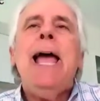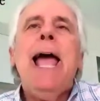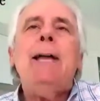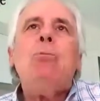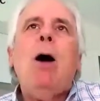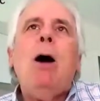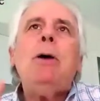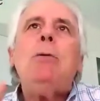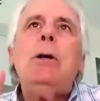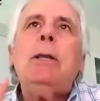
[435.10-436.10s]
And while
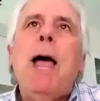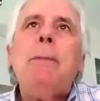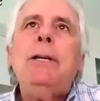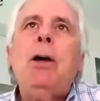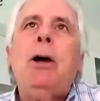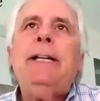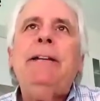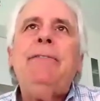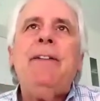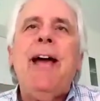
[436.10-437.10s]
we were lobbying on
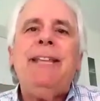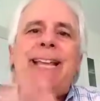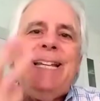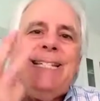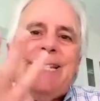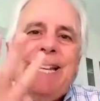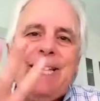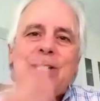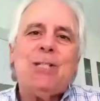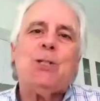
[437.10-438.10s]
IFAD, they sent
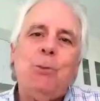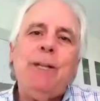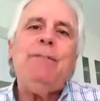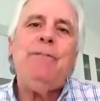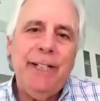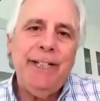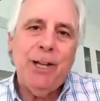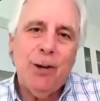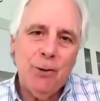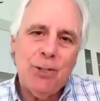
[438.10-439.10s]
us 3
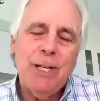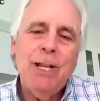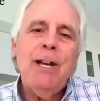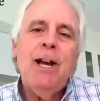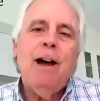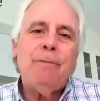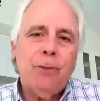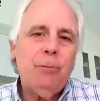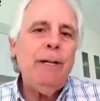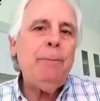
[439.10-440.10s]
videos of
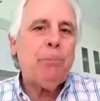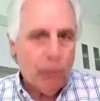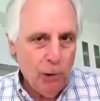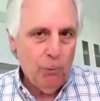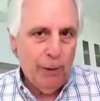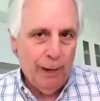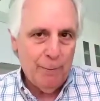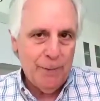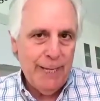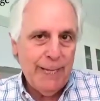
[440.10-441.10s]
3
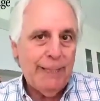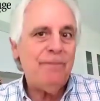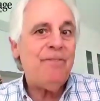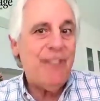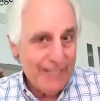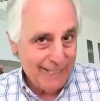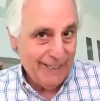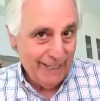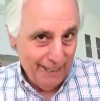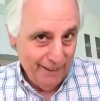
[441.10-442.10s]
programs they'd
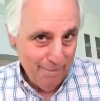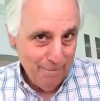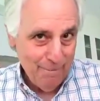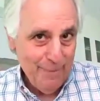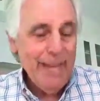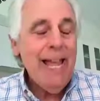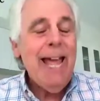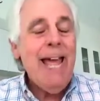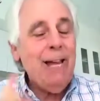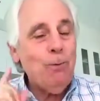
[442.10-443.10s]
invested in.
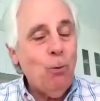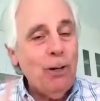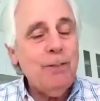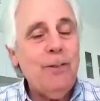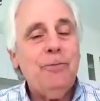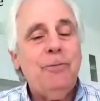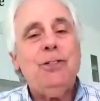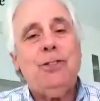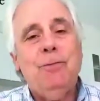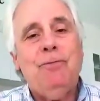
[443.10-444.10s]
Mm-hmm. And one of the
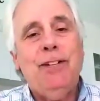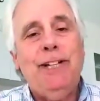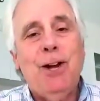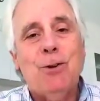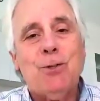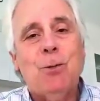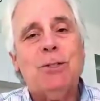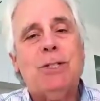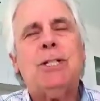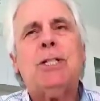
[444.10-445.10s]
videos
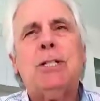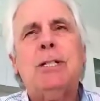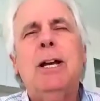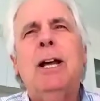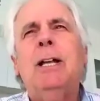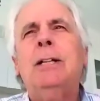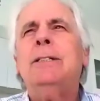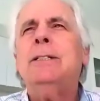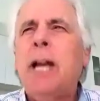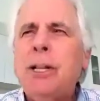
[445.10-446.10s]
was a
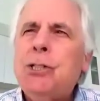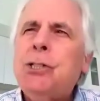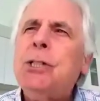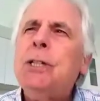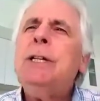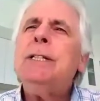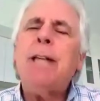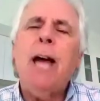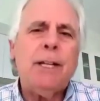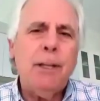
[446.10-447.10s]
Dutch
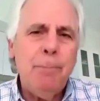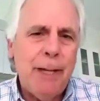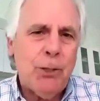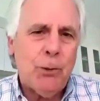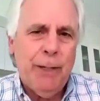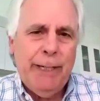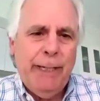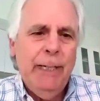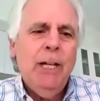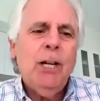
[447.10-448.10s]

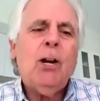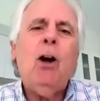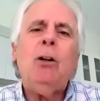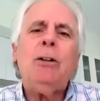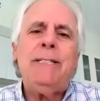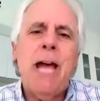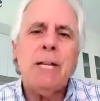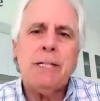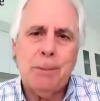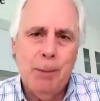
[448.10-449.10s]
documentary called
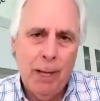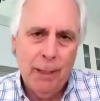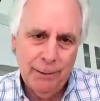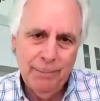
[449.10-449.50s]
NASMA